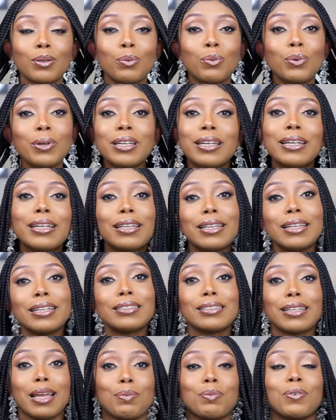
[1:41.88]
we need
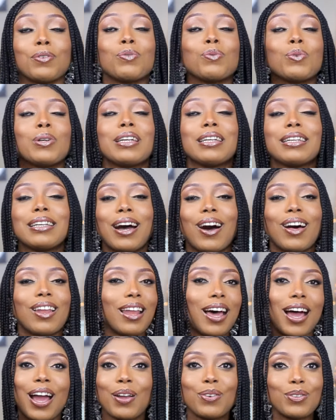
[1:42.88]
this type of wig in our
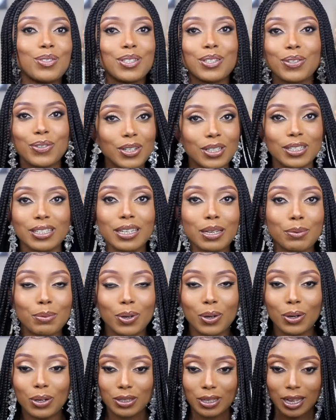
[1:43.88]
lives, seriously,
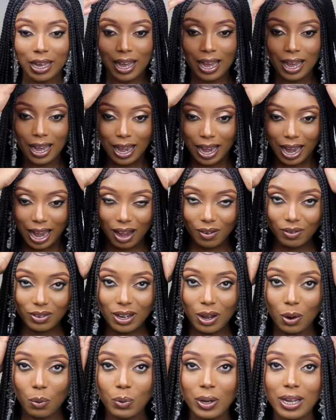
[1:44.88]
because having
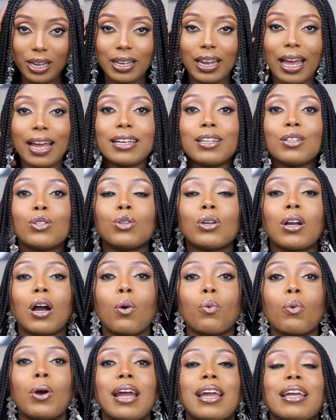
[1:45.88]
a wig like this you
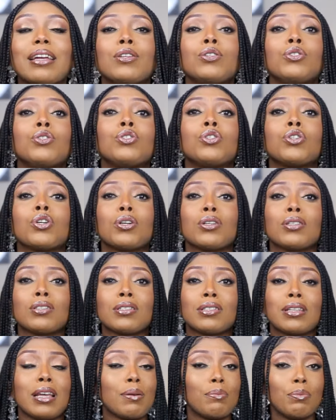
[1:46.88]
can wear in
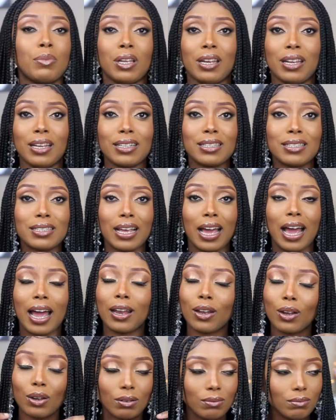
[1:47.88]
just 10 minutes
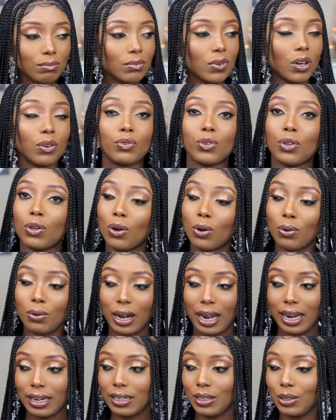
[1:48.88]
and off you go.
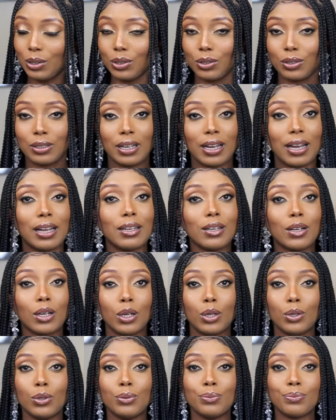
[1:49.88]
I didn't use any
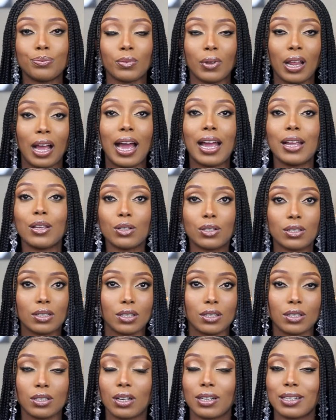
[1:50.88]
glue. I used
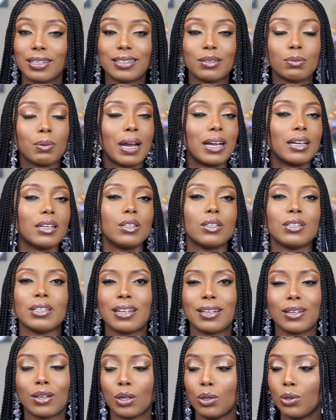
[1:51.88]
the stockings, but I didn't use
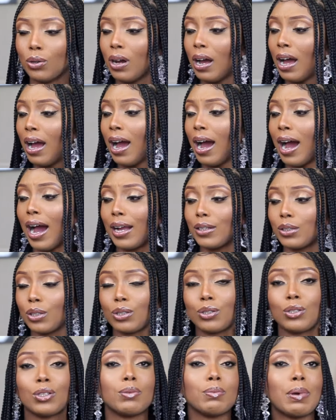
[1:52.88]
any glue. I
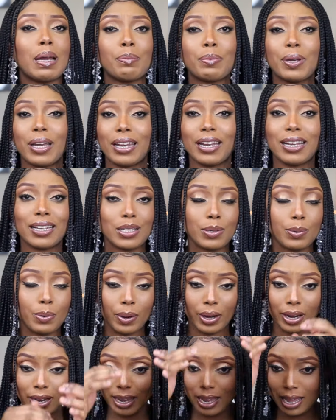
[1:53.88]
just used my bed hair
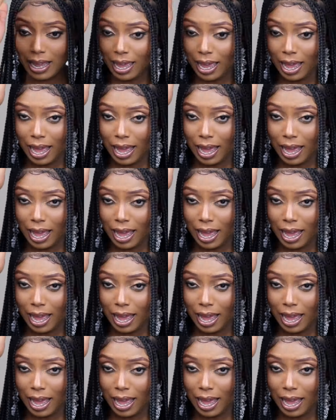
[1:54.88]
spray